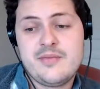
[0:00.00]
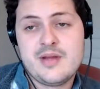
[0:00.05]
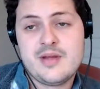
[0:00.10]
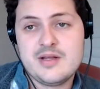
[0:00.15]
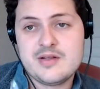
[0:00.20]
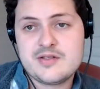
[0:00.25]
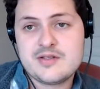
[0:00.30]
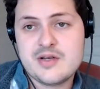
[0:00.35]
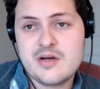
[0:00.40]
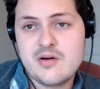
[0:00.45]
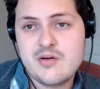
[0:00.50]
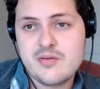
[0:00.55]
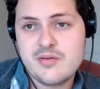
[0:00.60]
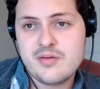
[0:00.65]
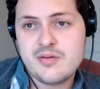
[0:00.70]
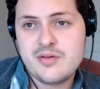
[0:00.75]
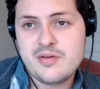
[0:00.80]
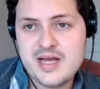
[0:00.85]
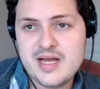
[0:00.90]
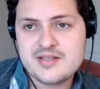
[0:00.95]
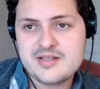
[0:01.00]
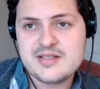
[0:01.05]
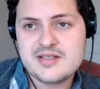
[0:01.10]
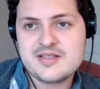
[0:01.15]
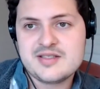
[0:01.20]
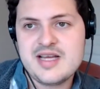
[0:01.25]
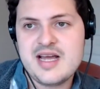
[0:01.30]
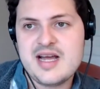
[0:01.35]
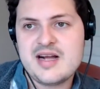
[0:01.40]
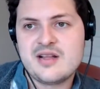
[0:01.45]
And so that's
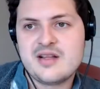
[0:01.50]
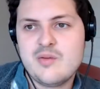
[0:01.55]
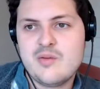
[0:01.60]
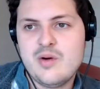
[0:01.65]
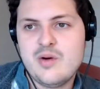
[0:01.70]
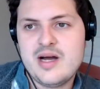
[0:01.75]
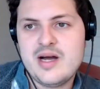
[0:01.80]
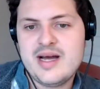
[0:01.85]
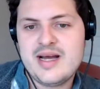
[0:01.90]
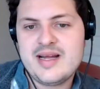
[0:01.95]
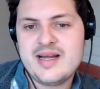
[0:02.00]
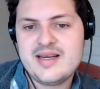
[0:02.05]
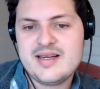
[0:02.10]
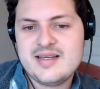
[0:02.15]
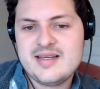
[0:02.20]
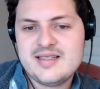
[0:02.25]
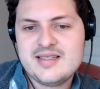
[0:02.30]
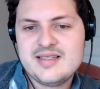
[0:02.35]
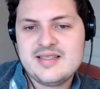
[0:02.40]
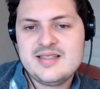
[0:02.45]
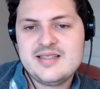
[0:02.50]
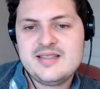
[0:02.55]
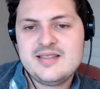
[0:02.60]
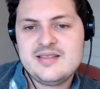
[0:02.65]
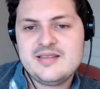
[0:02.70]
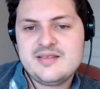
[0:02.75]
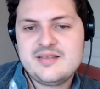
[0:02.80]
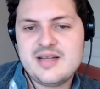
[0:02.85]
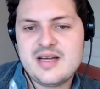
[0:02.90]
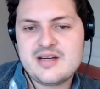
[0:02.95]
exactly why
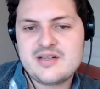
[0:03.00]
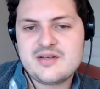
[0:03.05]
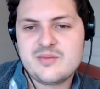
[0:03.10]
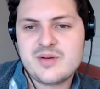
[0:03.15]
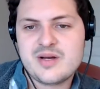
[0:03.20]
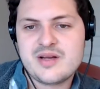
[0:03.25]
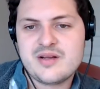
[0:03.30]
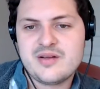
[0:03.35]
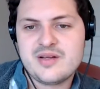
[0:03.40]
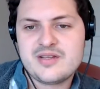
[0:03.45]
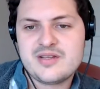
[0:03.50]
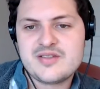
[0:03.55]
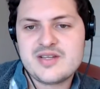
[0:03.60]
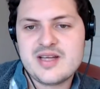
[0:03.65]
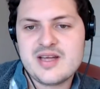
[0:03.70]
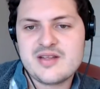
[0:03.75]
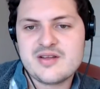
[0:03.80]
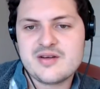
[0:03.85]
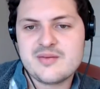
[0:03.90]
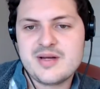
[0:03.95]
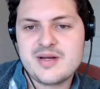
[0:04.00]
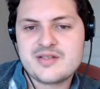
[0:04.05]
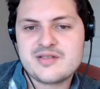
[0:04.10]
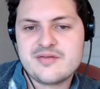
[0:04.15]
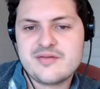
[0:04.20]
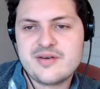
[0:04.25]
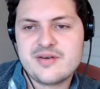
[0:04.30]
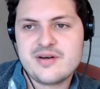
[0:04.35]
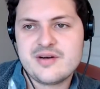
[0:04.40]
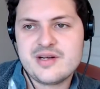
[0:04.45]
Dash and WikiLeaks together
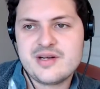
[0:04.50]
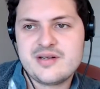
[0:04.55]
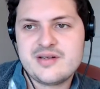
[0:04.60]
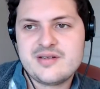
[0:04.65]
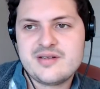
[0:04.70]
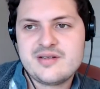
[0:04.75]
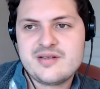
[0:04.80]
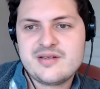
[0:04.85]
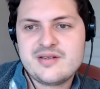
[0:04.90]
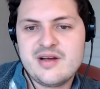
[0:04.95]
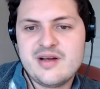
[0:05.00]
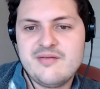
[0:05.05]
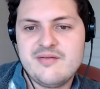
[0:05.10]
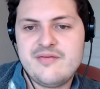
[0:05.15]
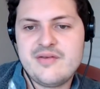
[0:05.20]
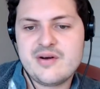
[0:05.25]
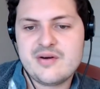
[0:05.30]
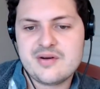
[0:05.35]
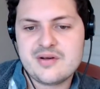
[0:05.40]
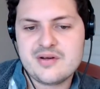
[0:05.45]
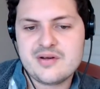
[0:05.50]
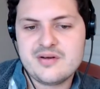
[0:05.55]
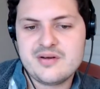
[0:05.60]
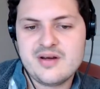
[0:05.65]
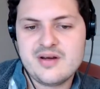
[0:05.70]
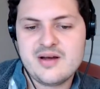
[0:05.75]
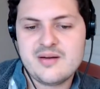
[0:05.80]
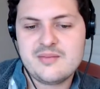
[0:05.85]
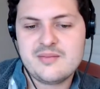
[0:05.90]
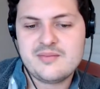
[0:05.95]
makes a very good,
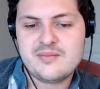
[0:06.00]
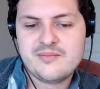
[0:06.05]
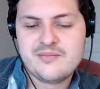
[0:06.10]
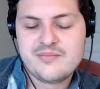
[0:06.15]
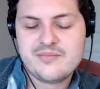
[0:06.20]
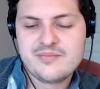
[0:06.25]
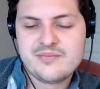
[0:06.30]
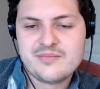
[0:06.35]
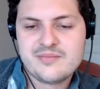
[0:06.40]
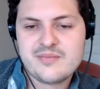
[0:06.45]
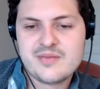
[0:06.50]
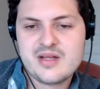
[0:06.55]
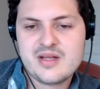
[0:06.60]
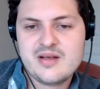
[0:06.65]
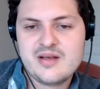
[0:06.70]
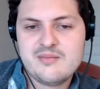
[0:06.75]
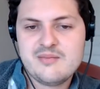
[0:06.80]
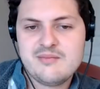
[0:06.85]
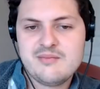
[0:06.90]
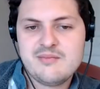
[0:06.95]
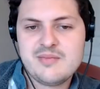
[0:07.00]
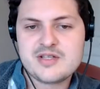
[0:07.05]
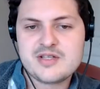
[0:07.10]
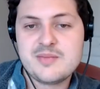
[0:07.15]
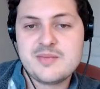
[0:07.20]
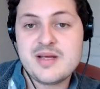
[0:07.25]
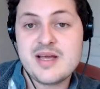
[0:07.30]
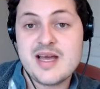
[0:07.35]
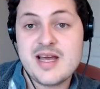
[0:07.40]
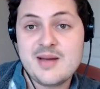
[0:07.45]
makes
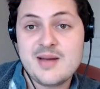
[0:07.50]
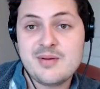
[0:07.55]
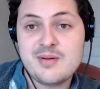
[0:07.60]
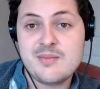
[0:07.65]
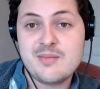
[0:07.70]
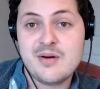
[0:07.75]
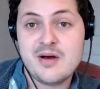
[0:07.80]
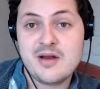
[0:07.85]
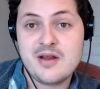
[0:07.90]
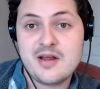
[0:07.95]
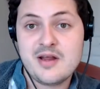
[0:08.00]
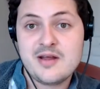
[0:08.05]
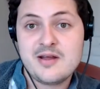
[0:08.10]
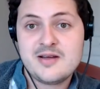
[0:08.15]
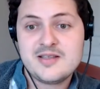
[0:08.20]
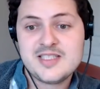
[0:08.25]
me a happy bunny.